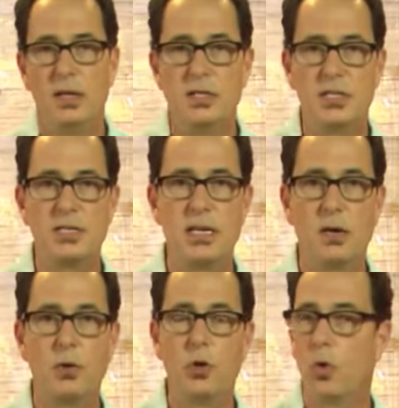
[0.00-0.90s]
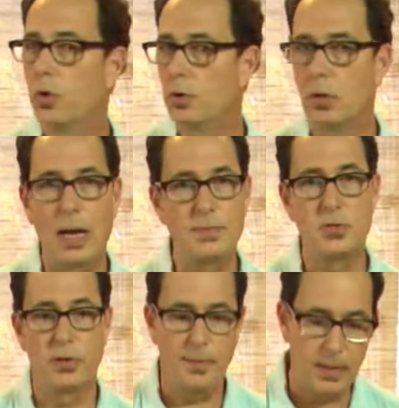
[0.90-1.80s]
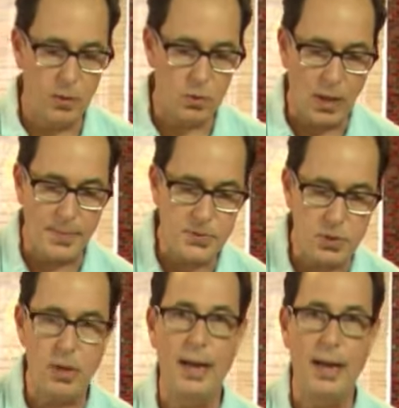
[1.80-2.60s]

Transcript: You sit down, you order lobster, they bring you a lobster,